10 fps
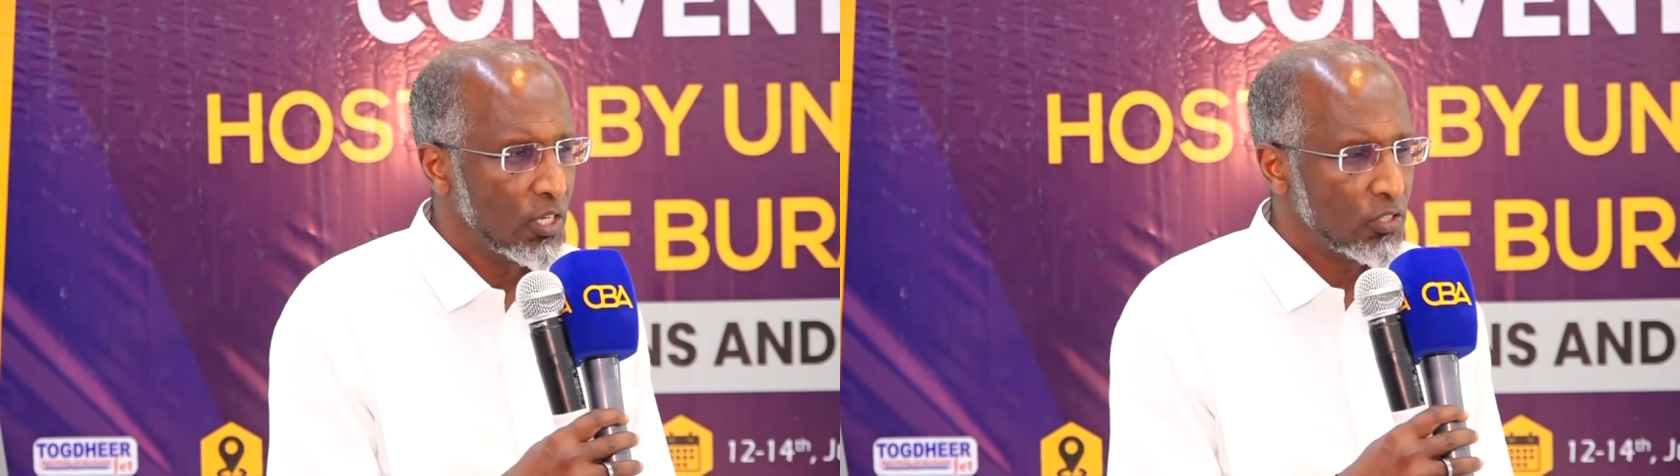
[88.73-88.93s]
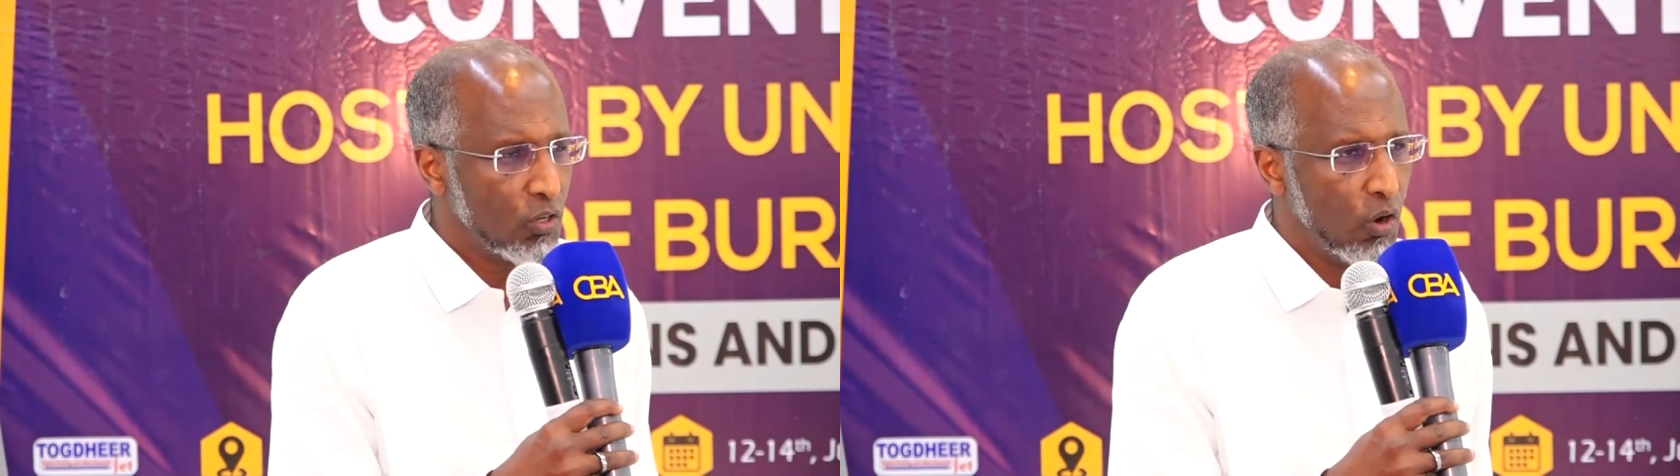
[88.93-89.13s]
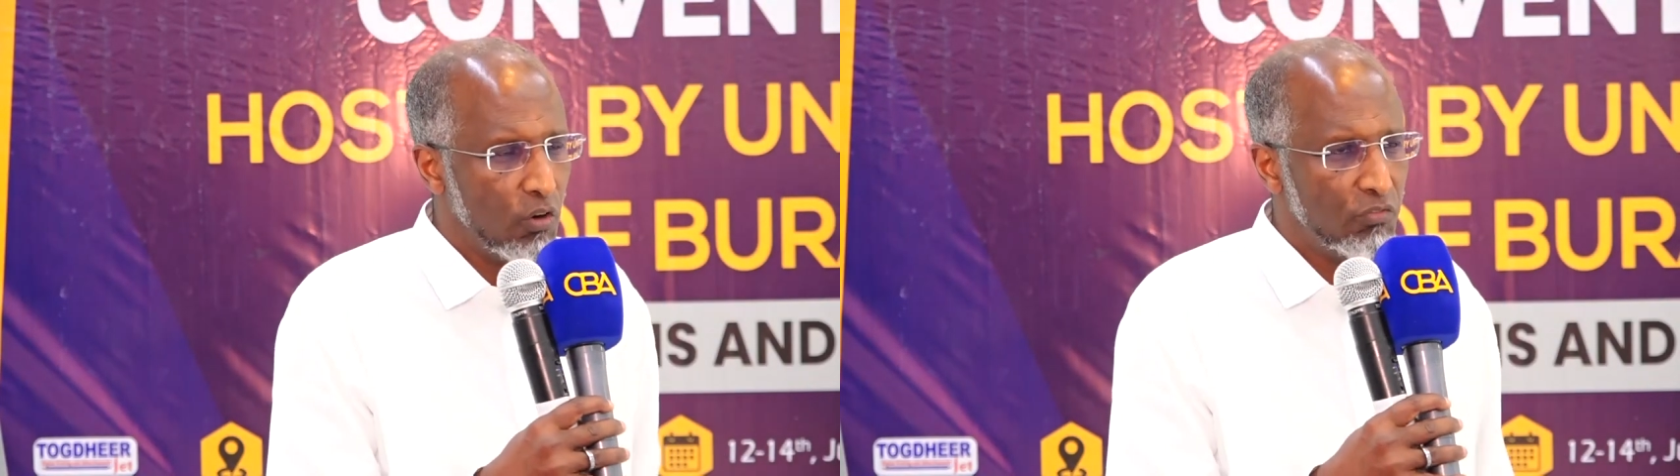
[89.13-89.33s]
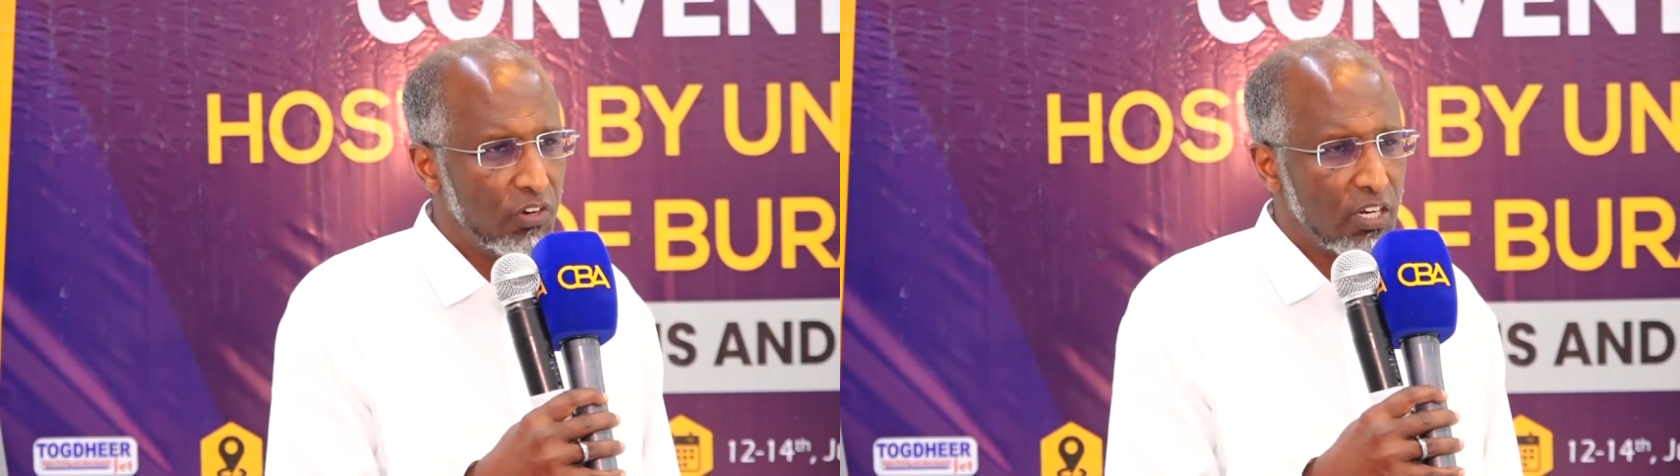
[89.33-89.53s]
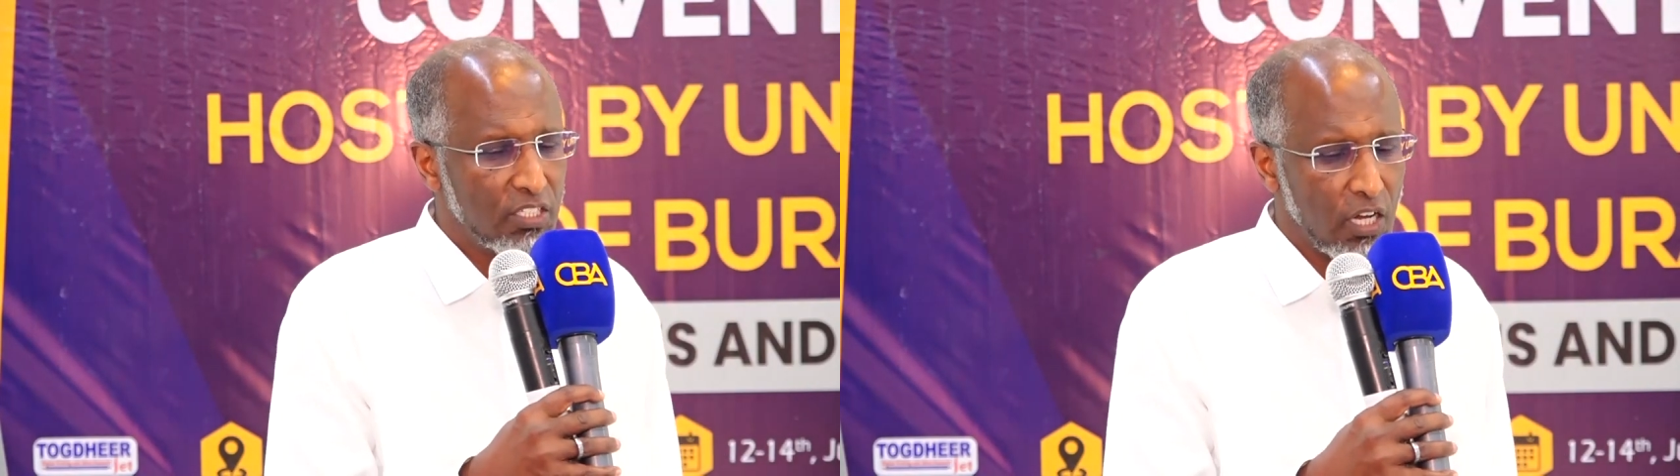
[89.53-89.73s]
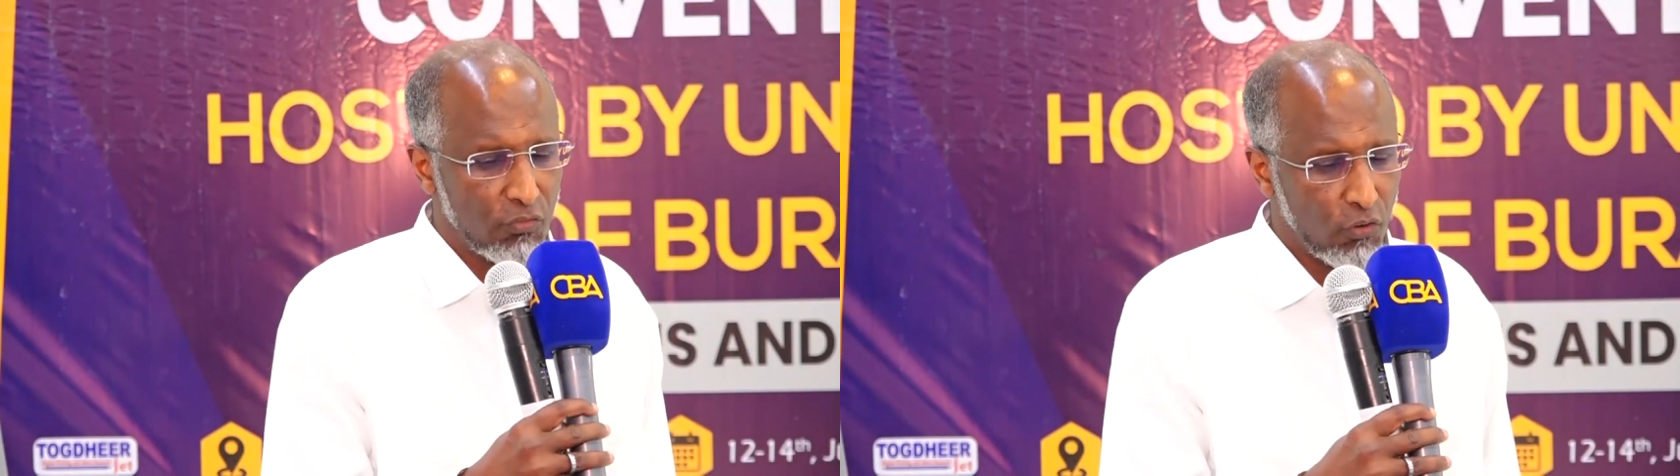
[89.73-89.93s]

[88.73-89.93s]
So first and